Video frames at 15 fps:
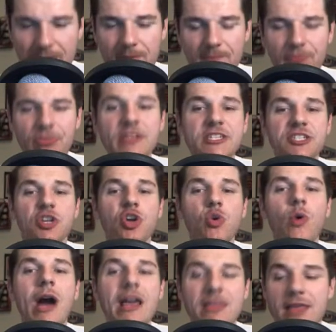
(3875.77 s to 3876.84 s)
This is who
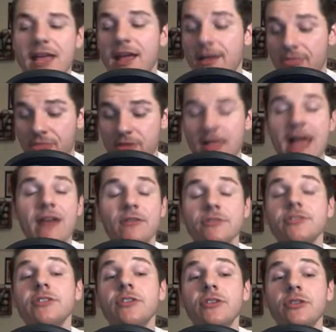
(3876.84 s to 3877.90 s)
I think the Niners
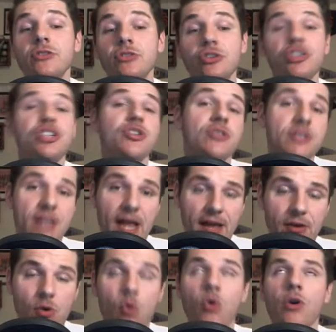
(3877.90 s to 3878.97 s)
should take
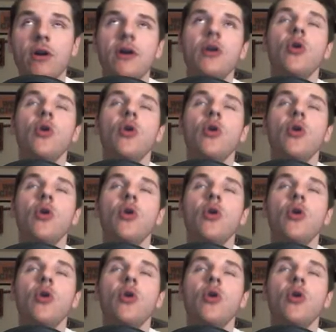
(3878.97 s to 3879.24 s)
or